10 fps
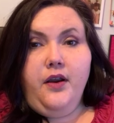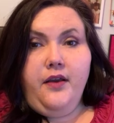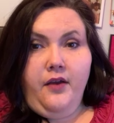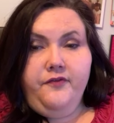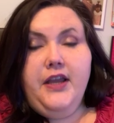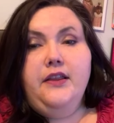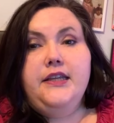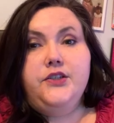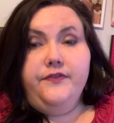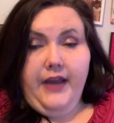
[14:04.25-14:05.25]
on
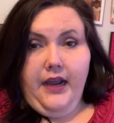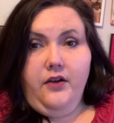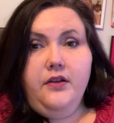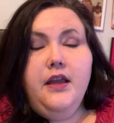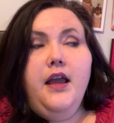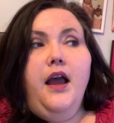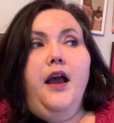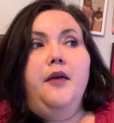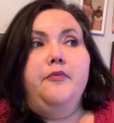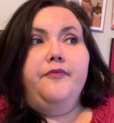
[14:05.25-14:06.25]
failing to file.
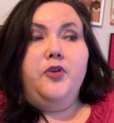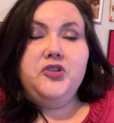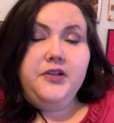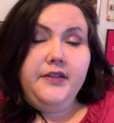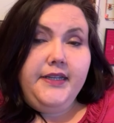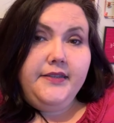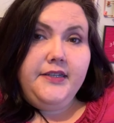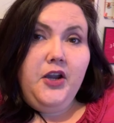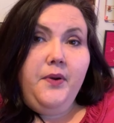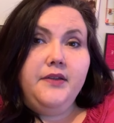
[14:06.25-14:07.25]
Fortunately, the
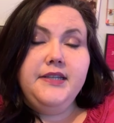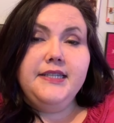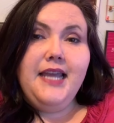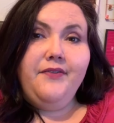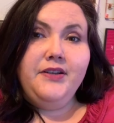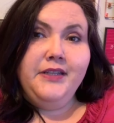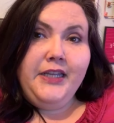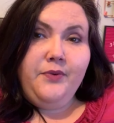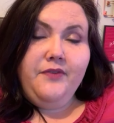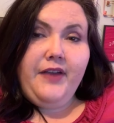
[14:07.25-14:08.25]
DOL does have a
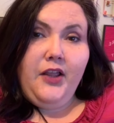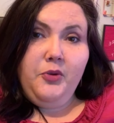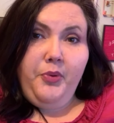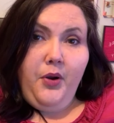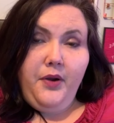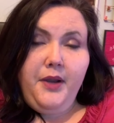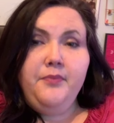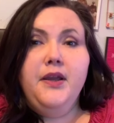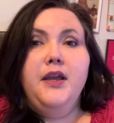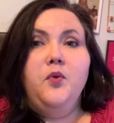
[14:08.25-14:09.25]
delinquent filer program,
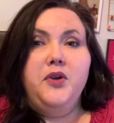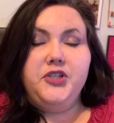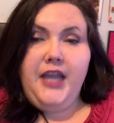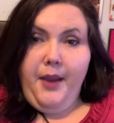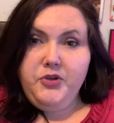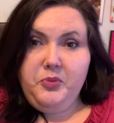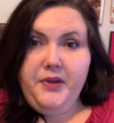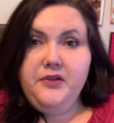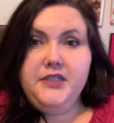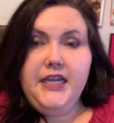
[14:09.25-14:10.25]
which caps your
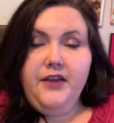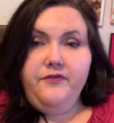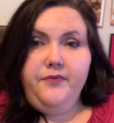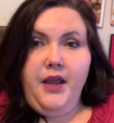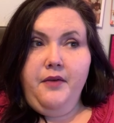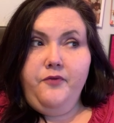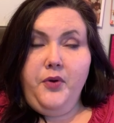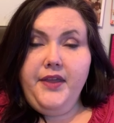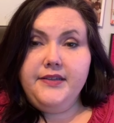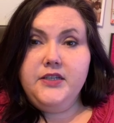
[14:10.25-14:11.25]
penalty at
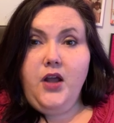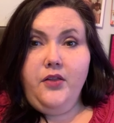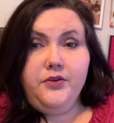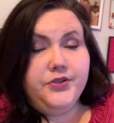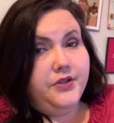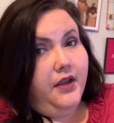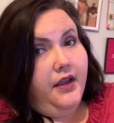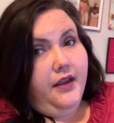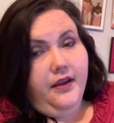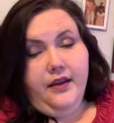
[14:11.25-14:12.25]
$4,000.
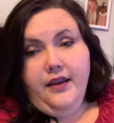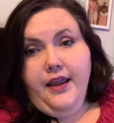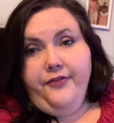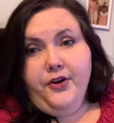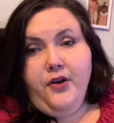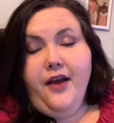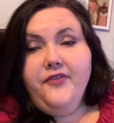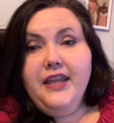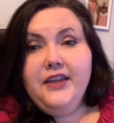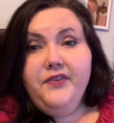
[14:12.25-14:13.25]
If you're not
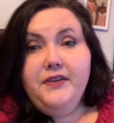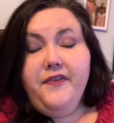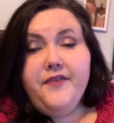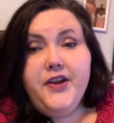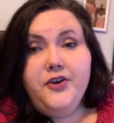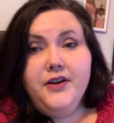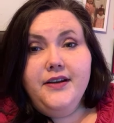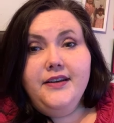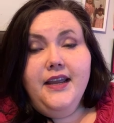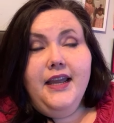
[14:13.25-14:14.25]
filing at
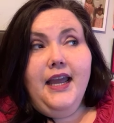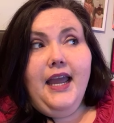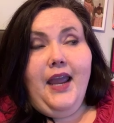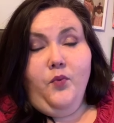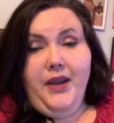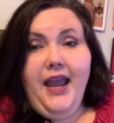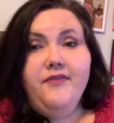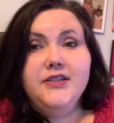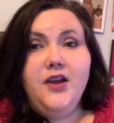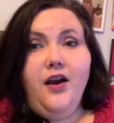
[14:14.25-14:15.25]
5,500 and we
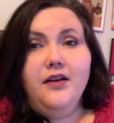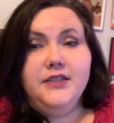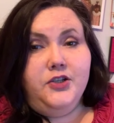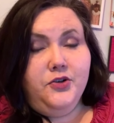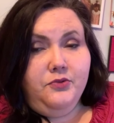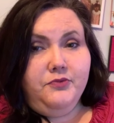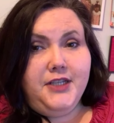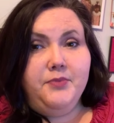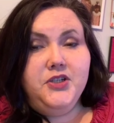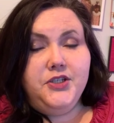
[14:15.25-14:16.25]
haven't talked and you're
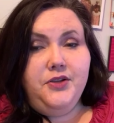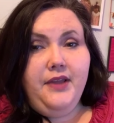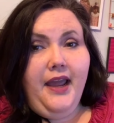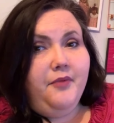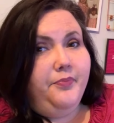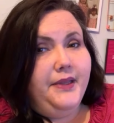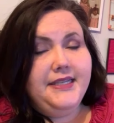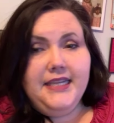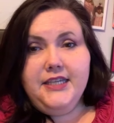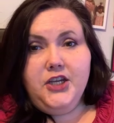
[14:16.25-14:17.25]
subject to that,
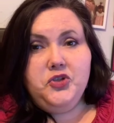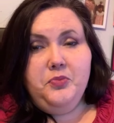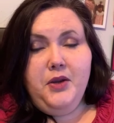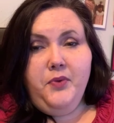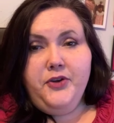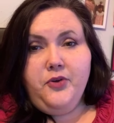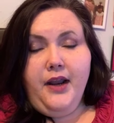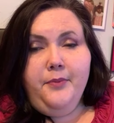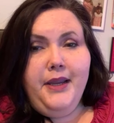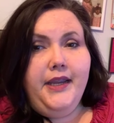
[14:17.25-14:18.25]
please get in touch with me. We try
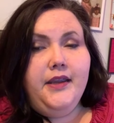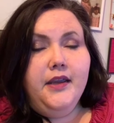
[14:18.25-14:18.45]
to be